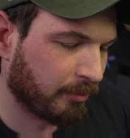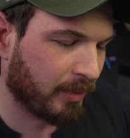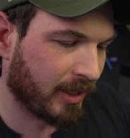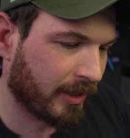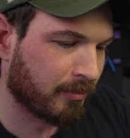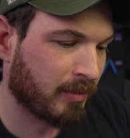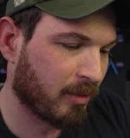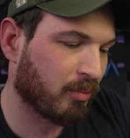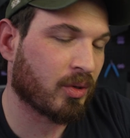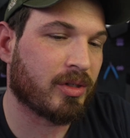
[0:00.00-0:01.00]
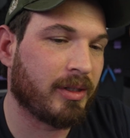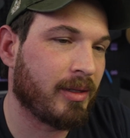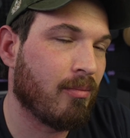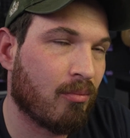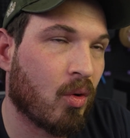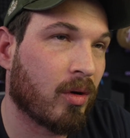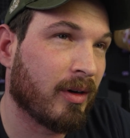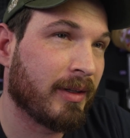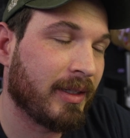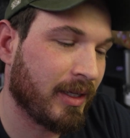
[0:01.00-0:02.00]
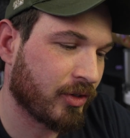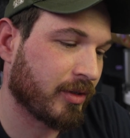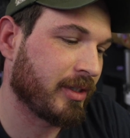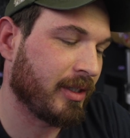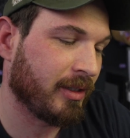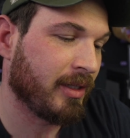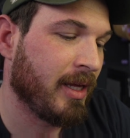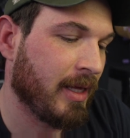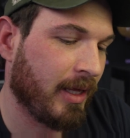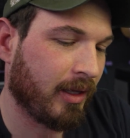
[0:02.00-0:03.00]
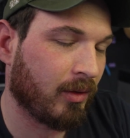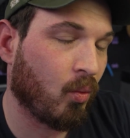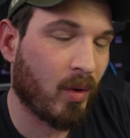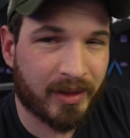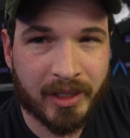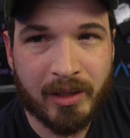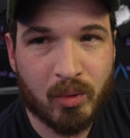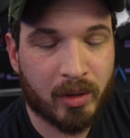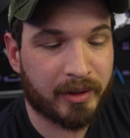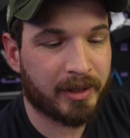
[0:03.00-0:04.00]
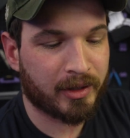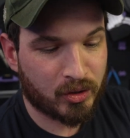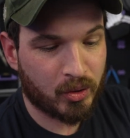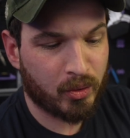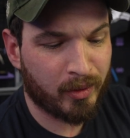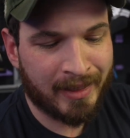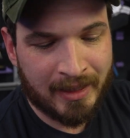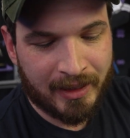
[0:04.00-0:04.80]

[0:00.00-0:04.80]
But I'm personally more interested in what the keyboard can do,